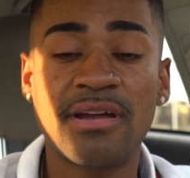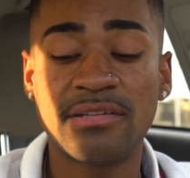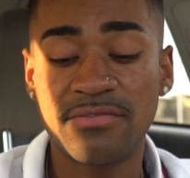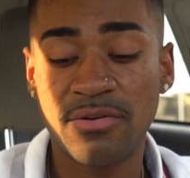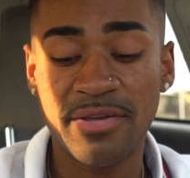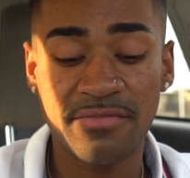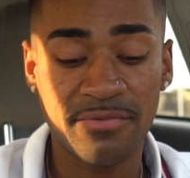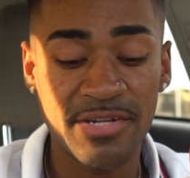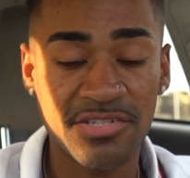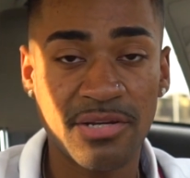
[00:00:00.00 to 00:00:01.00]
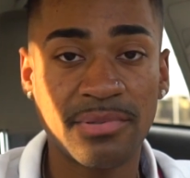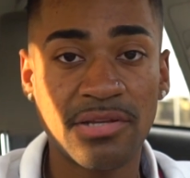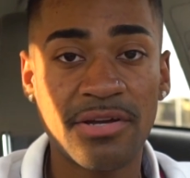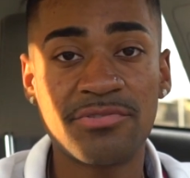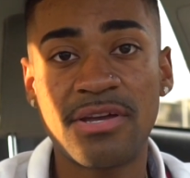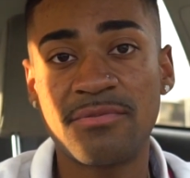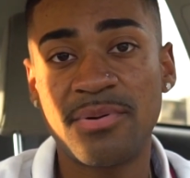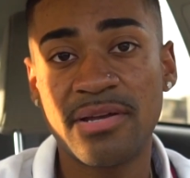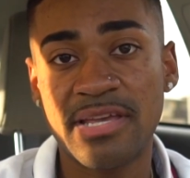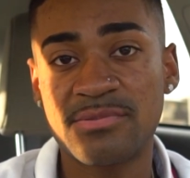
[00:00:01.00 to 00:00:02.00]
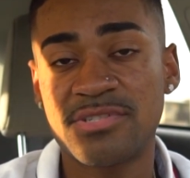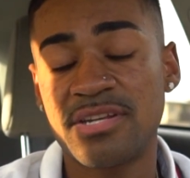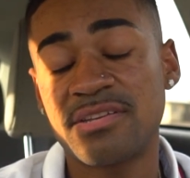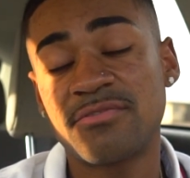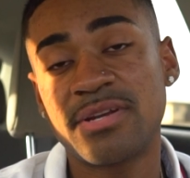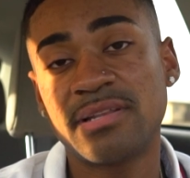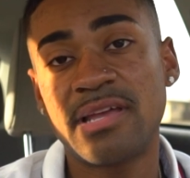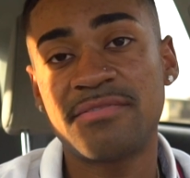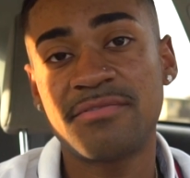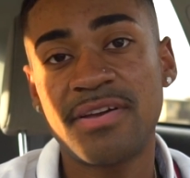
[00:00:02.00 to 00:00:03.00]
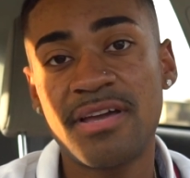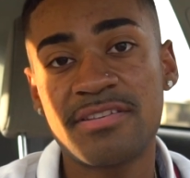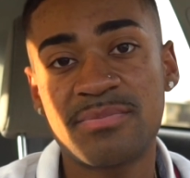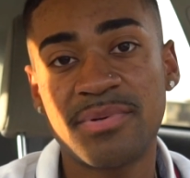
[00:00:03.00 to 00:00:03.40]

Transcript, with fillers: I'll leave all my information down below. I do have a podcast which I give great life advice.